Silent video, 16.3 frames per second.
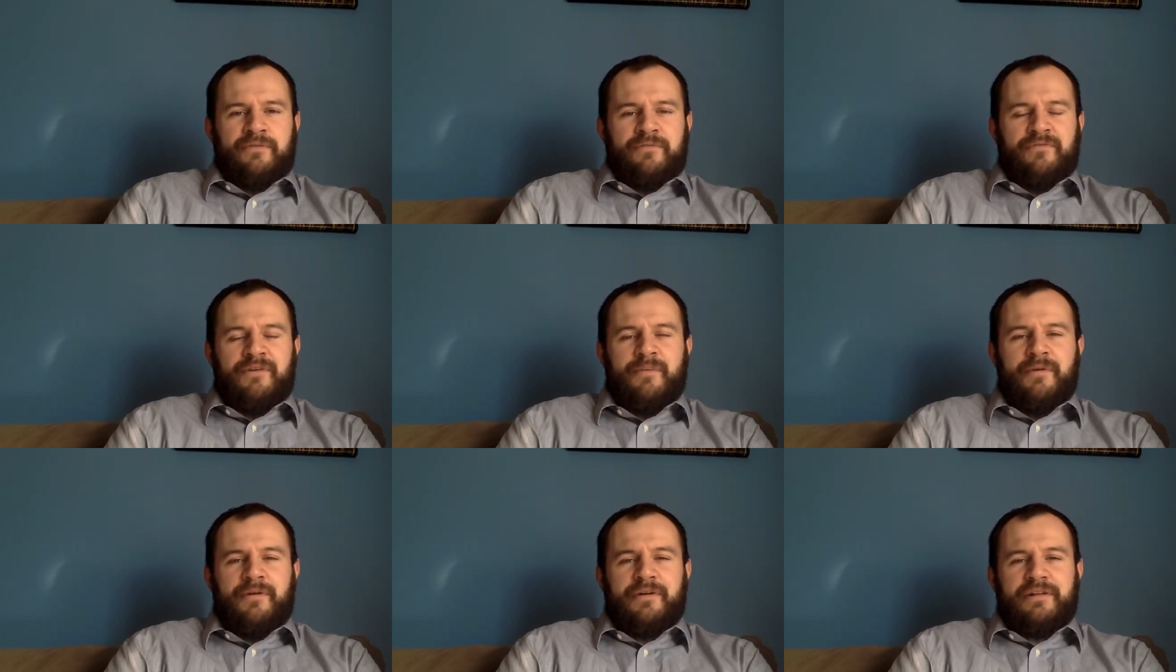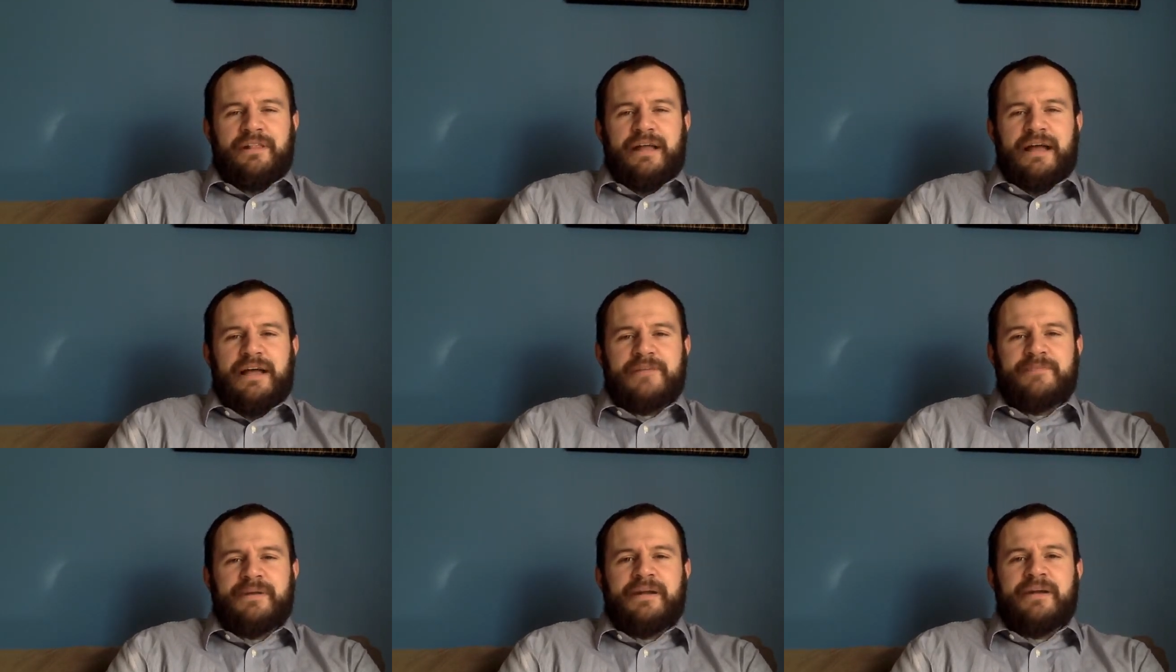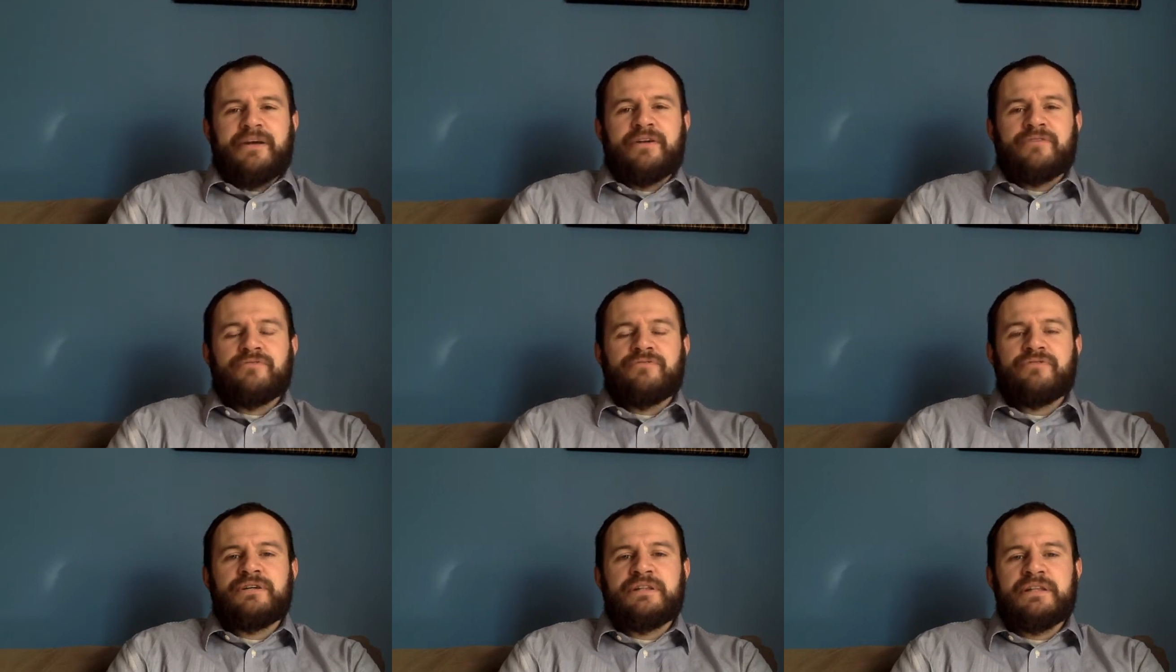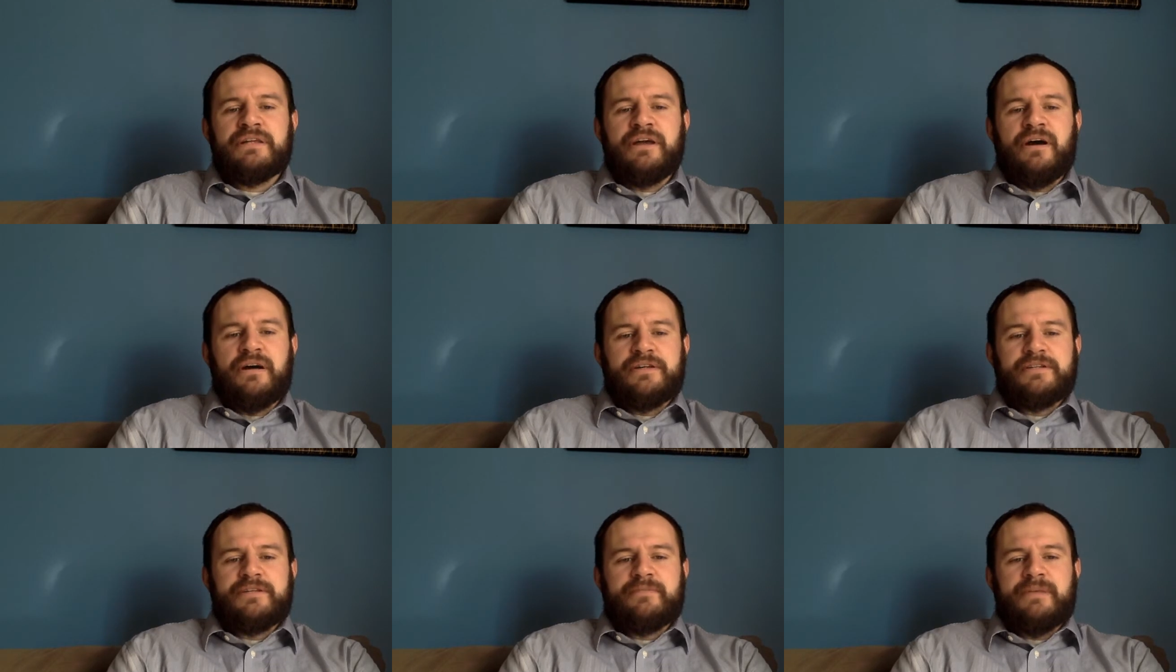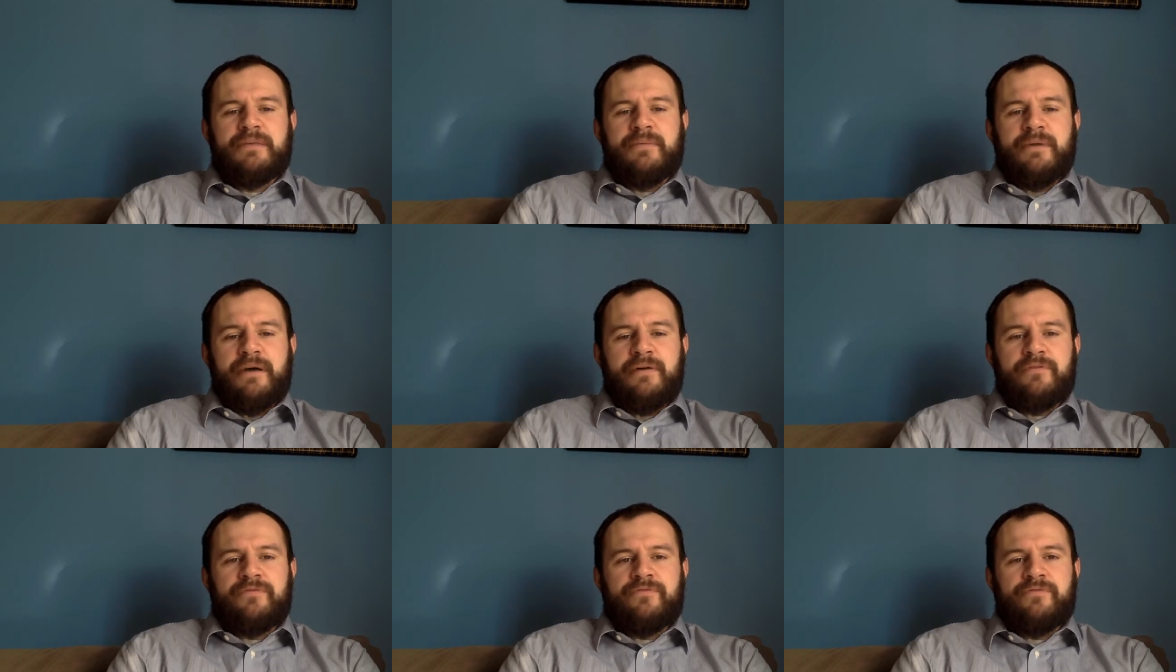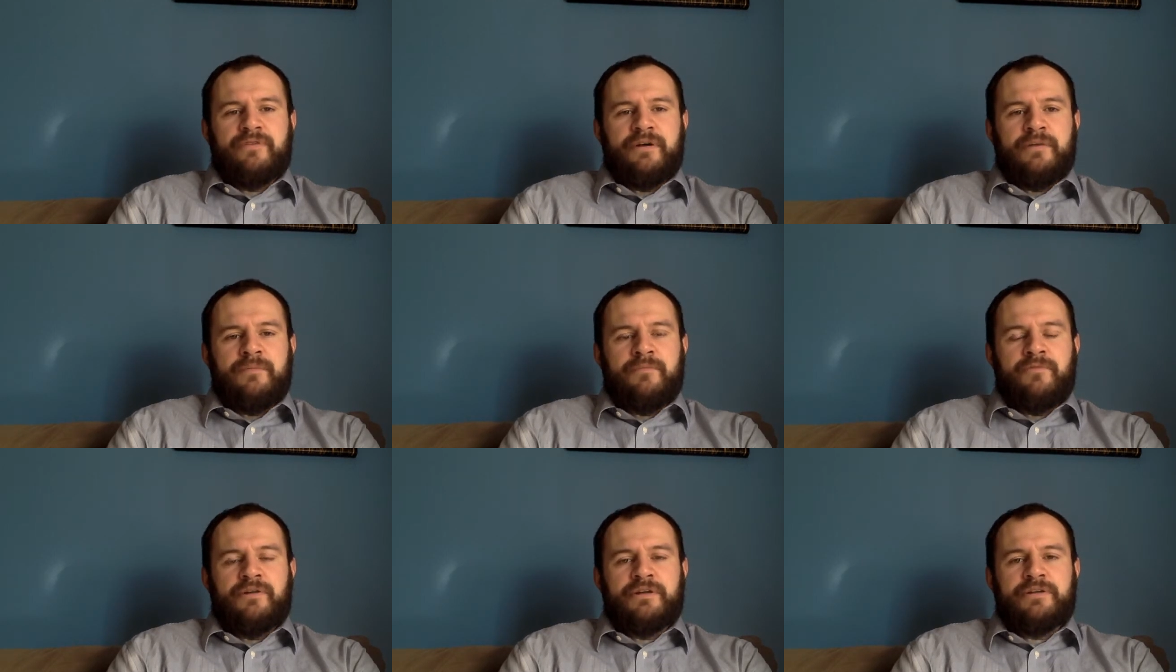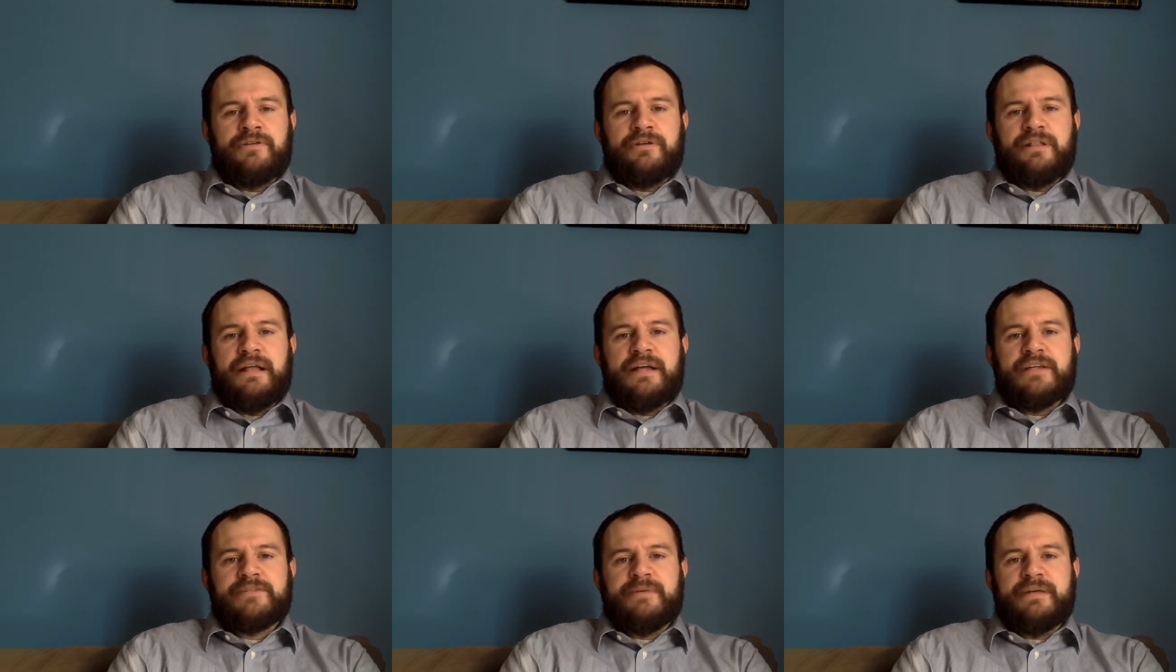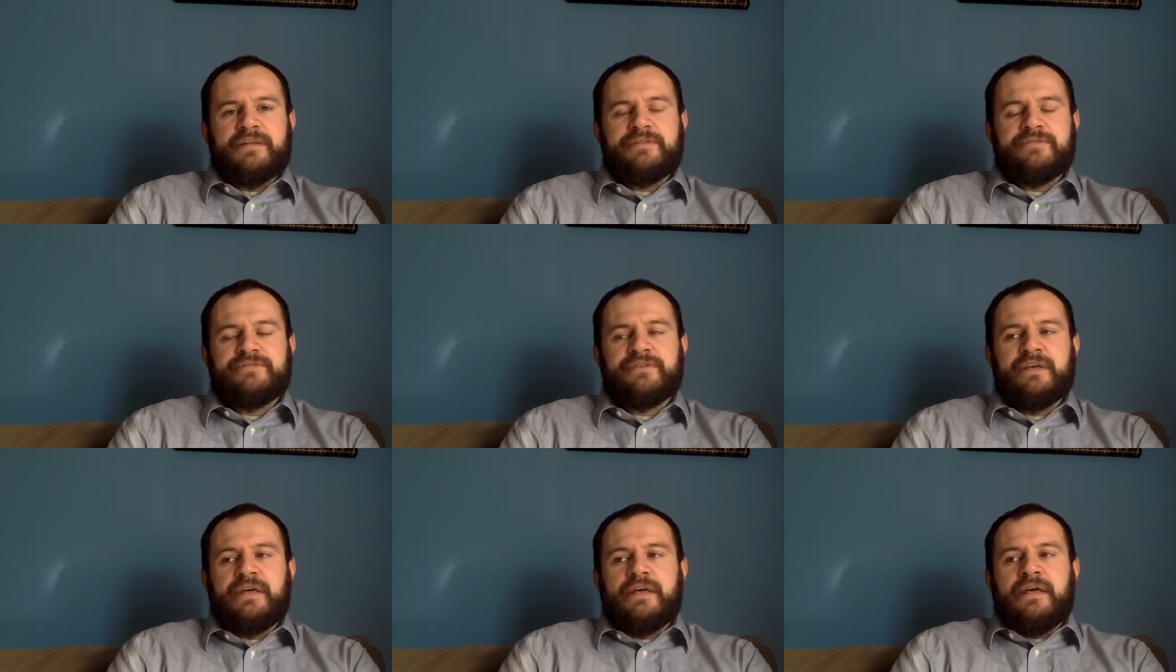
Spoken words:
from our class, but I got a really awesome email from one of your classmates